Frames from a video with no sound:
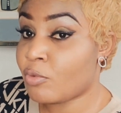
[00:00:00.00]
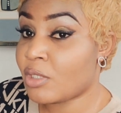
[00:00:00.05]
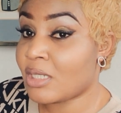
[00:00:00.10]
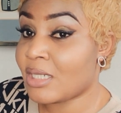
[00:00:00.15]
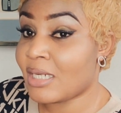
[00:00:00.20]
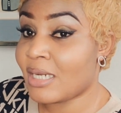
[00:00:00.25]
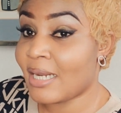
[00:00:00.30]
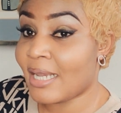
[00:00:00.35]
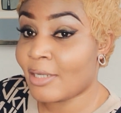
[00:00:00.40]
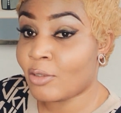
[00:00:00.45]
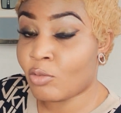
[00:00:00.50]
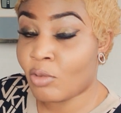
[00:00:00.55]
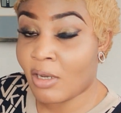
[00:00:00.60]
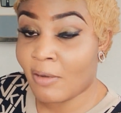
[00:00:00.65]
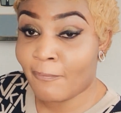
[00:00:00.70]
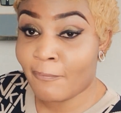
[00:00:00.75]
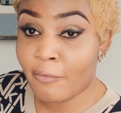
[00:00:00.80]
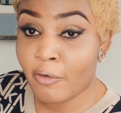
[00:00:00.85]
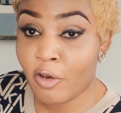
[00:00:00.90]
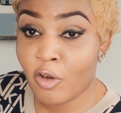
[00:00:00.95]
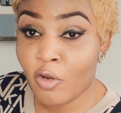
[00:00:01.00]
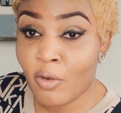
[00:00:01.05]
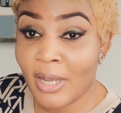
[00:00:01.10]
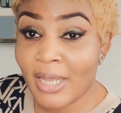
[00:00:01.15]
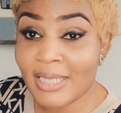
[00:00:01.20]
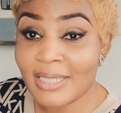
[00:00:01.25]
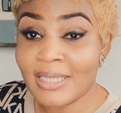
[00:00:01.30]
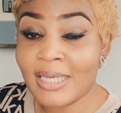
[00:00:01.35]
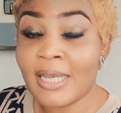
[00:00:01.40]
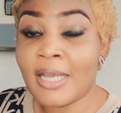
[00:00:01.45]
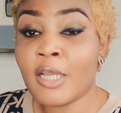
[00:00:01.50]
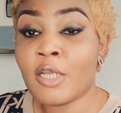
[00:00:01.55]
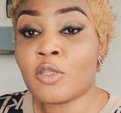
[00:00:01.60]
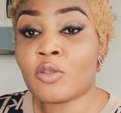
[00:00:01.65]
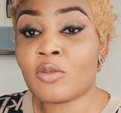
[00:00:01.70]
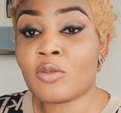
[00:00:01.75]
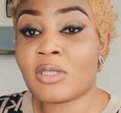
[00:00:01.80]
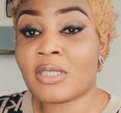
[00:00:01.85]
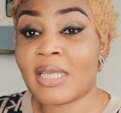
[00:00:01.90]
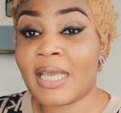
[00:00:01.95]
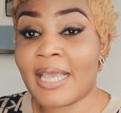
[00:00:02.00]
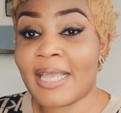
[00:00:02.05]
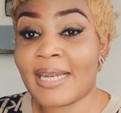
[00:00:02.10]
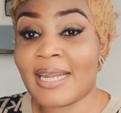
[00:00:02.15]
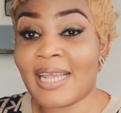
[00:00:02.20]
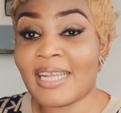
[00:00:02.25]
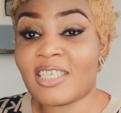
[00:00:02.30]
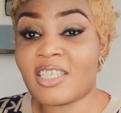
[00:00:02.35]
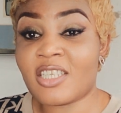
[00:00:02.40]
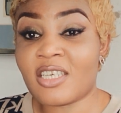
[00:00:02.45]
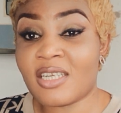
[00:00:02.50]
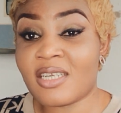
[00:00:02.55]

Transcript: She did lie to her followers to say that she